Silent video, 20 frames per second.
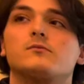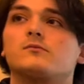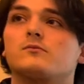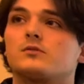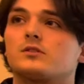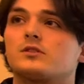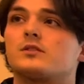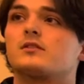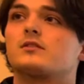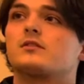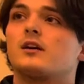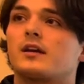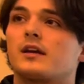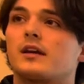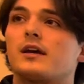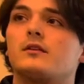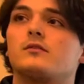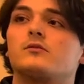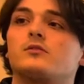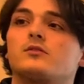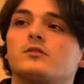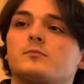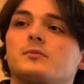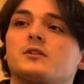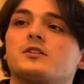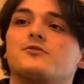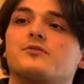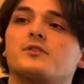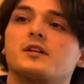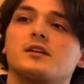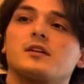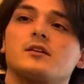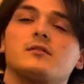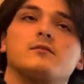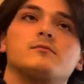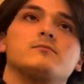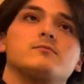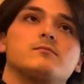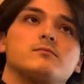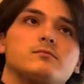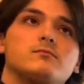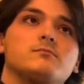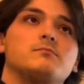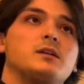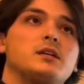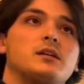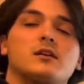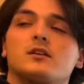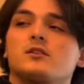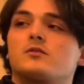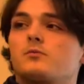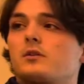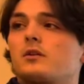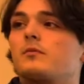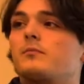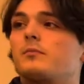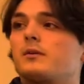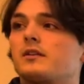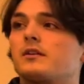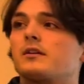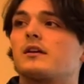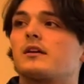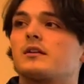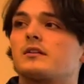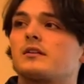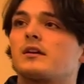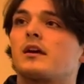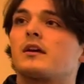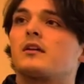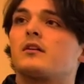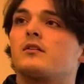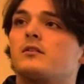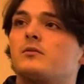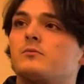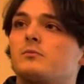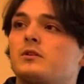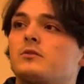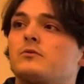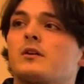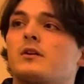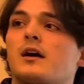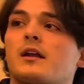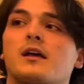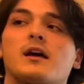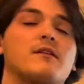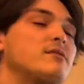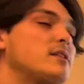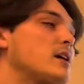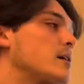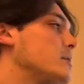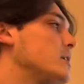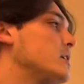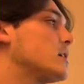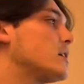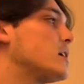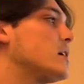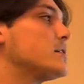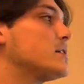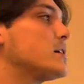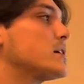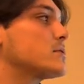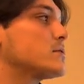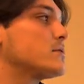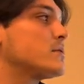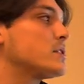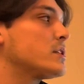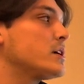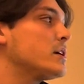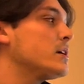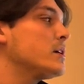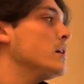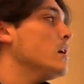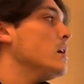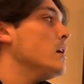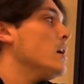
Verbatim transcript: which is, again could be tricky because we are building in Kenya and we do not have that many contacts over there.